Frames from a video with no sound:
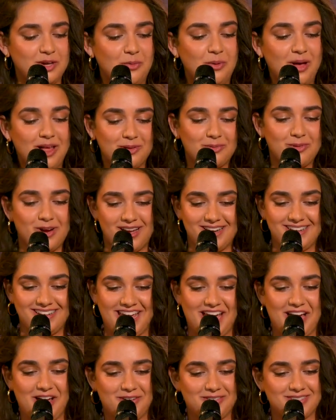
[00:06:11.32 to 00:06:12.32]
right
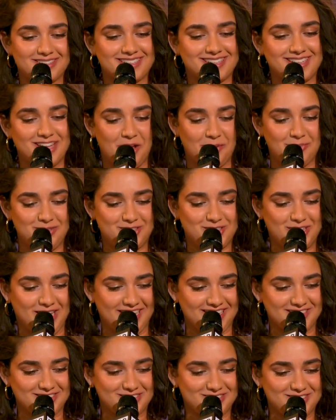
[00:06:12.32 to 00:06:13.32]
now, climate
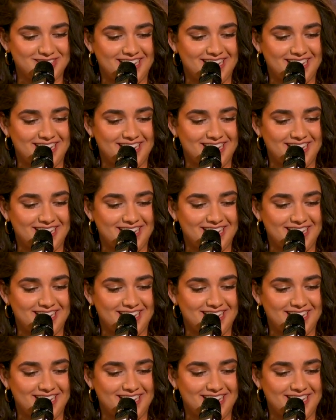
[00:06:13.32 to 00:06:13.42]
change.